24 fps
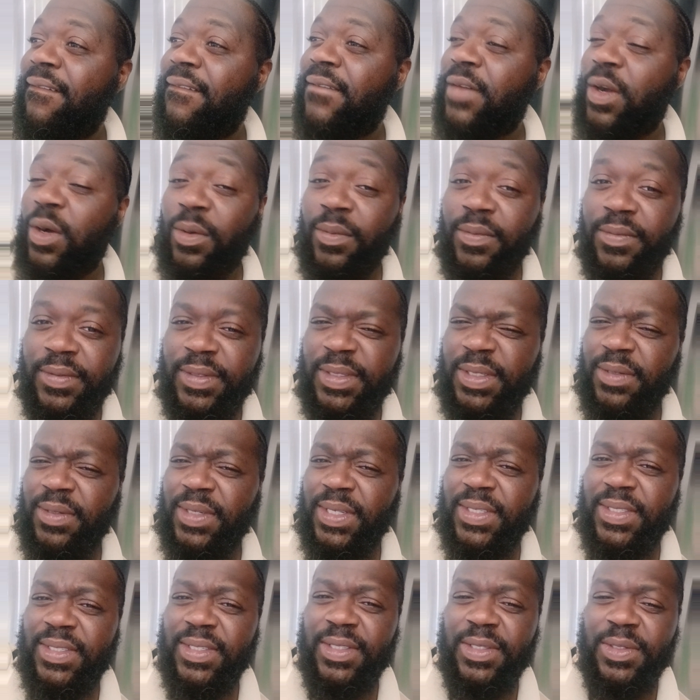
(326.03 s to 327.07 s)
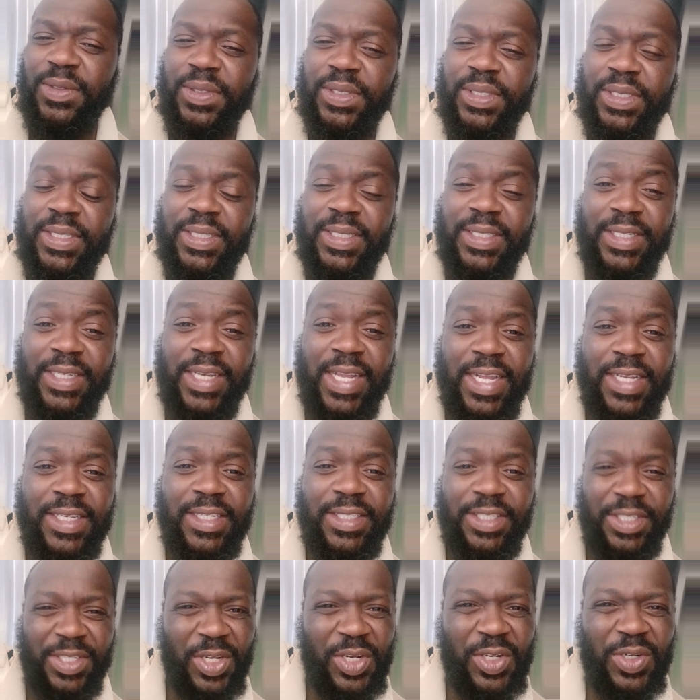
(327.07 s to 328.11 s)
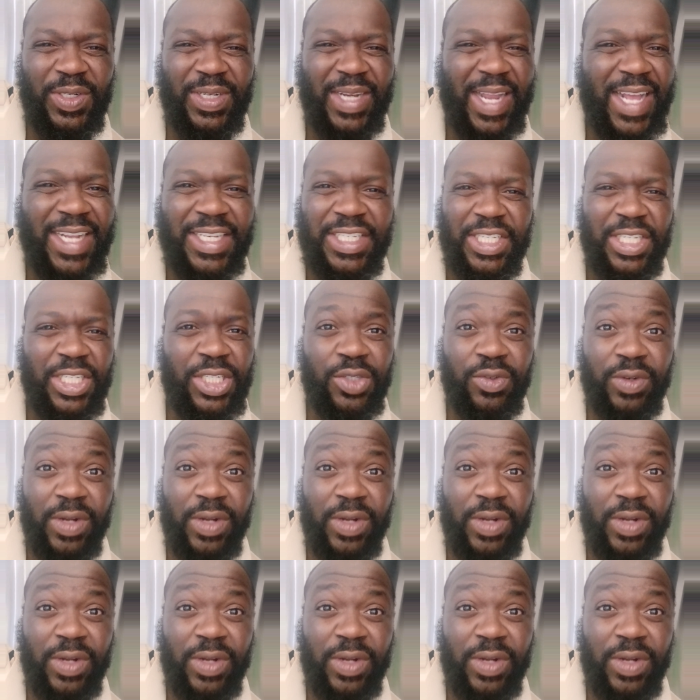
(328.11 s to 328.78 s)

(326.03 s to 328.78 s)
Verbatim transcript: hopefully resolution and not you know not just